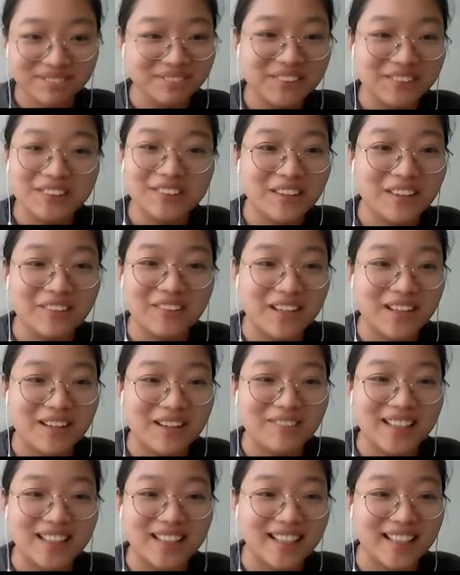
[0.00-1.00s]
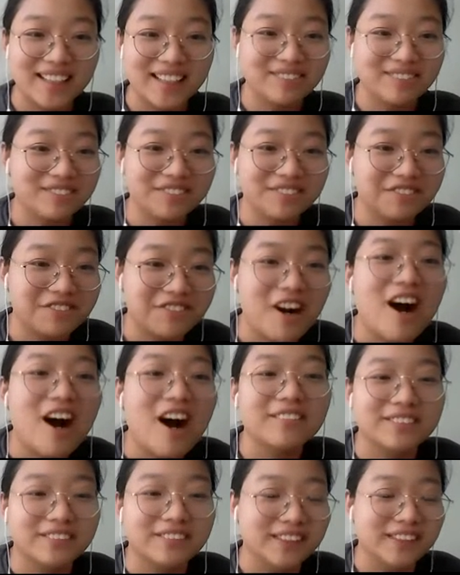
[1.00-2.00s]
you know what I mean? Like
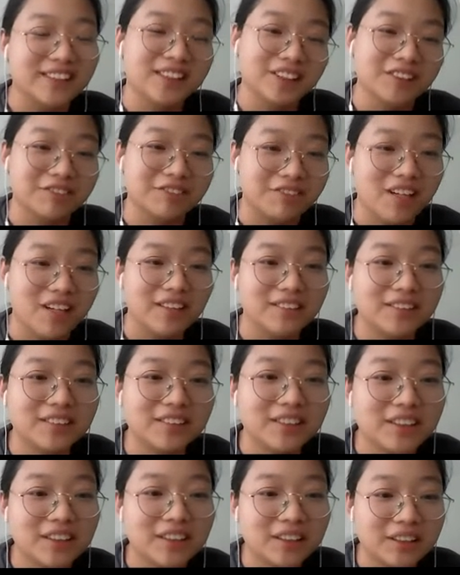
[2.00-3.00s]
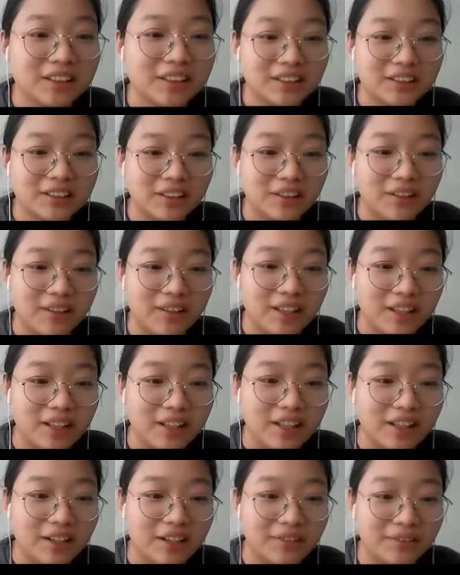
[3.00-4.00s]
font, it's just font. So
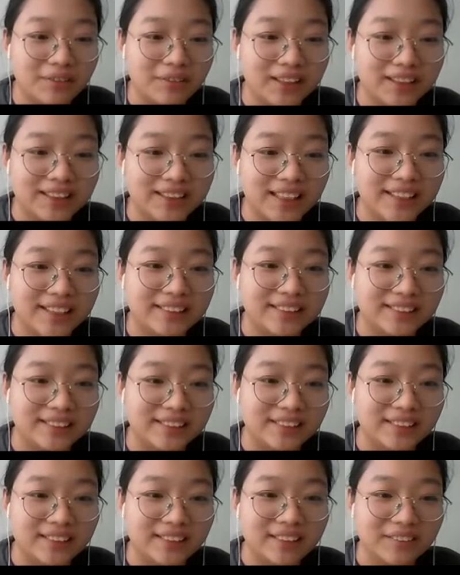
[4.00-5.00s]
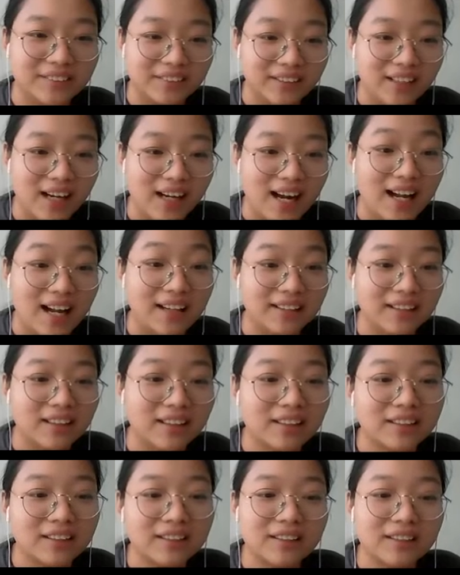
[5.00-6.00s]
here we change the
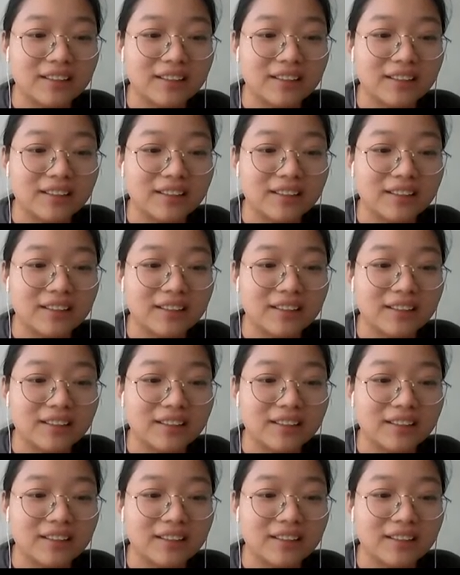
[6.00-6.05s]
color